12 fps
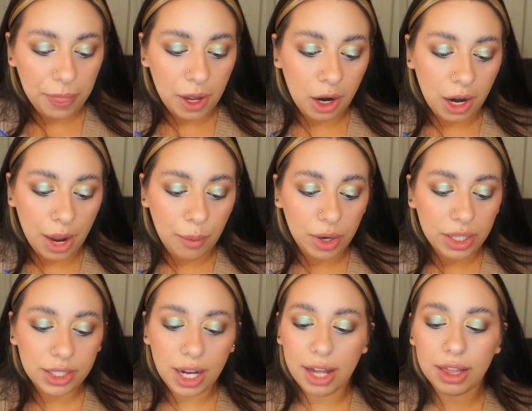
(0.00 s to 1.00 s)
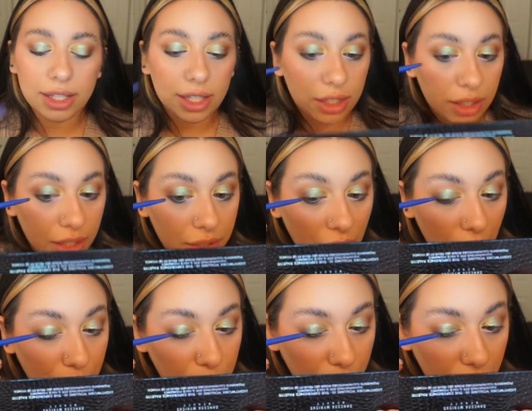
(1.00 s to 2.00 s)
Alright, I want to tie this into the
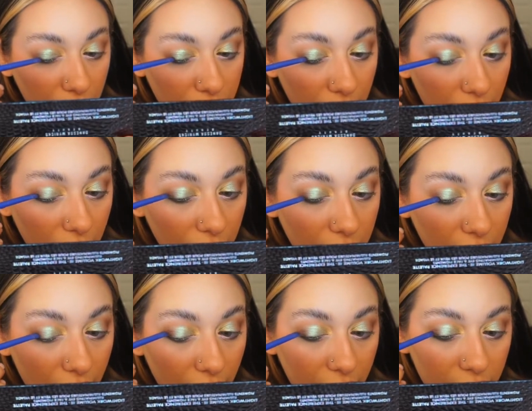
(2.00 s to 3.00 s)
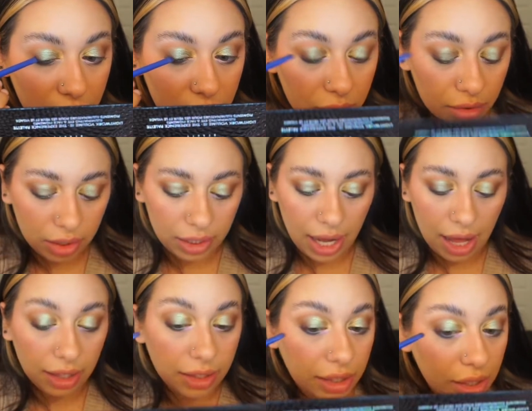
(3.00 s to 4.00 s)
top, so I'm going to take that
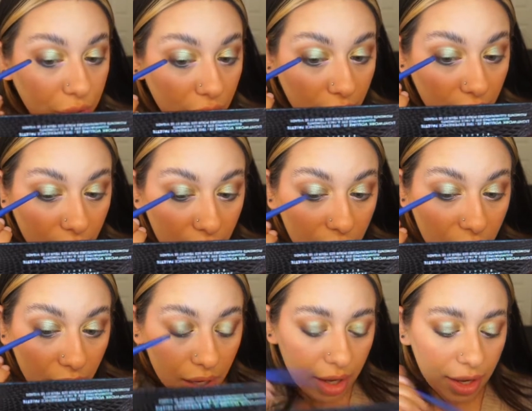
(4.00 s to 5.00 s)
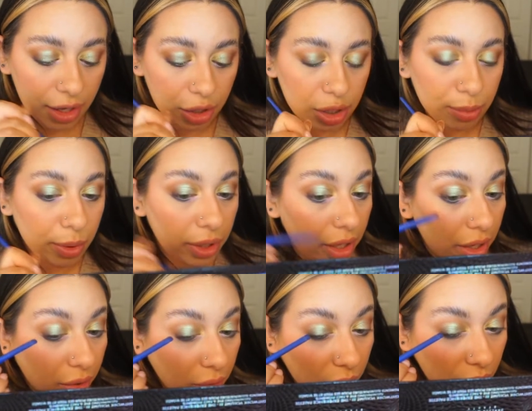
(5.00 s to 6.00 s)
Galaxy shade and just put it
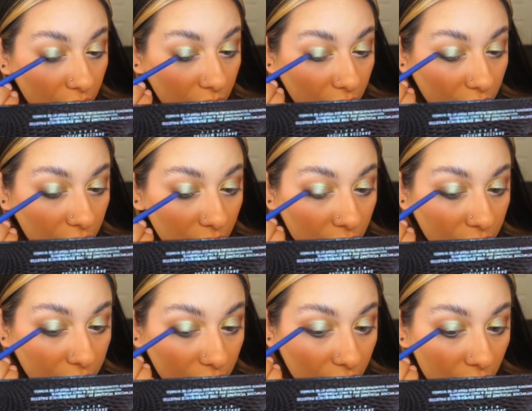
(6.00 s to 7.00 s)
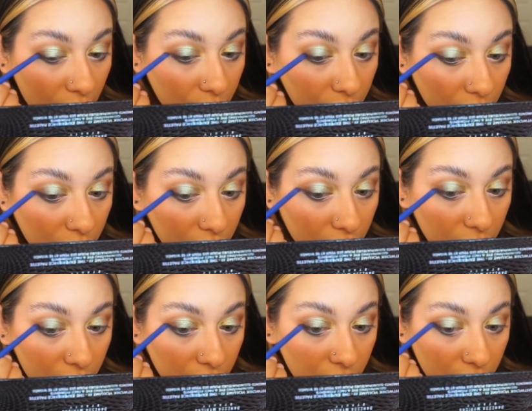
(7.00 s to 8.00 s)
right on the outer.
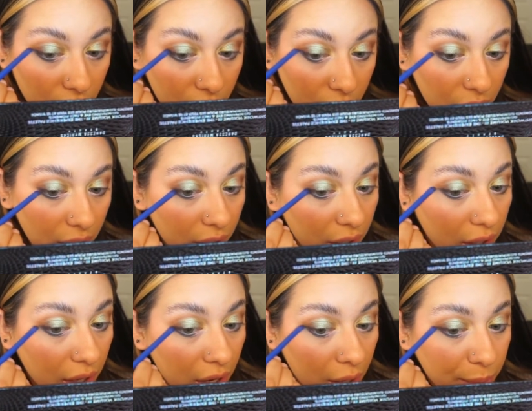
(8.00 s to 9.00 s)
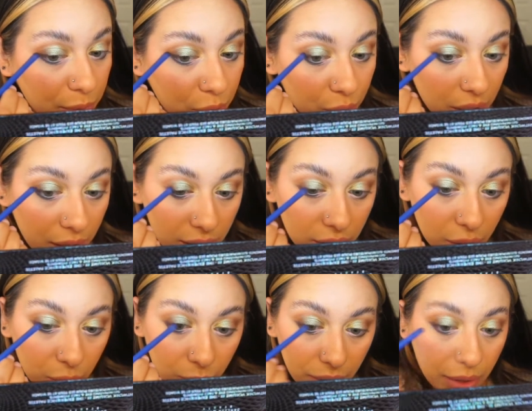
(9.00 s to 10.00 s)
And almost create like a
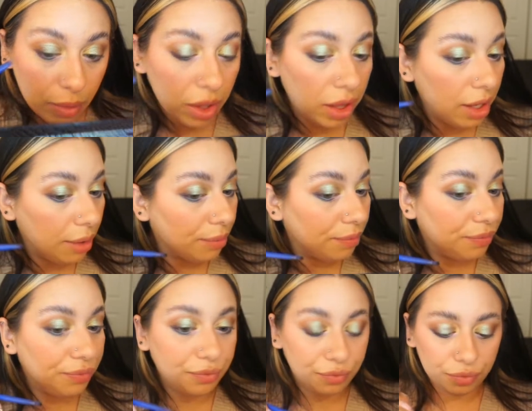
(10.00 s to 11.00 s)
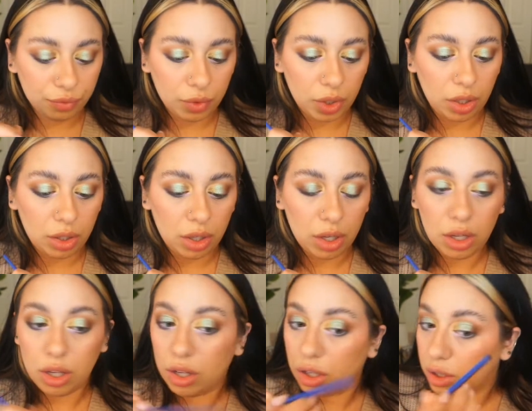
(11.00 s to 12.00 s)
little wing with it
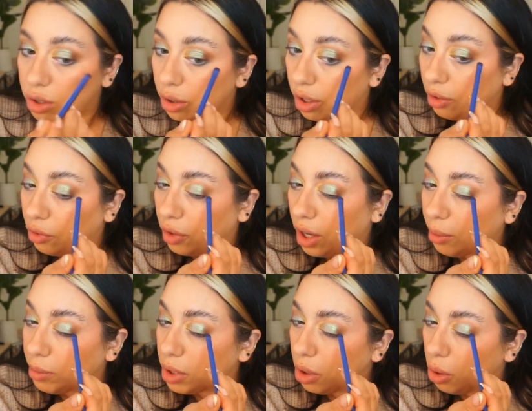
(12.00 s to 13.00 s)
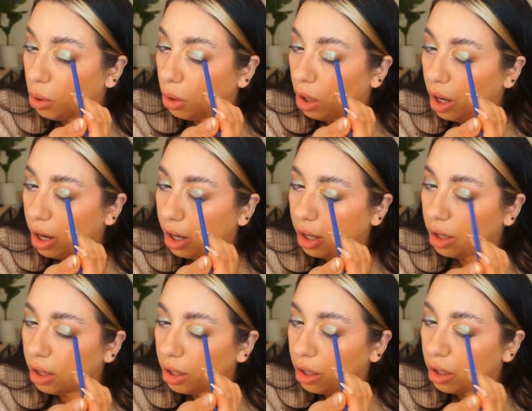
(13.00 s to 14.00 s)
so that it frames the whole eye.
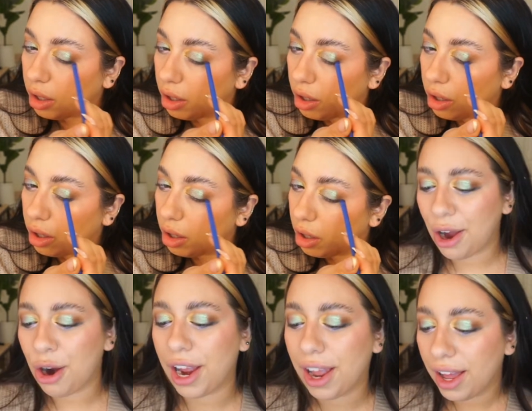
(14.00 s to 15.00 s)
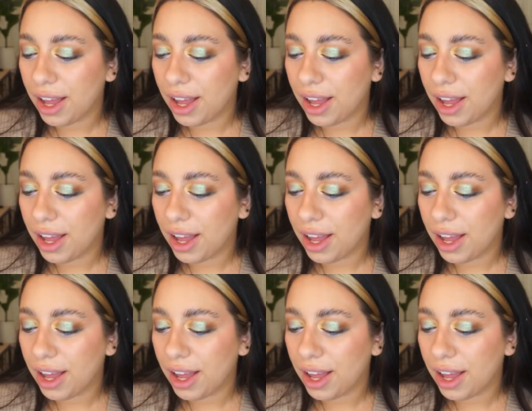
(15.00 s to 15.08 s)
Alright,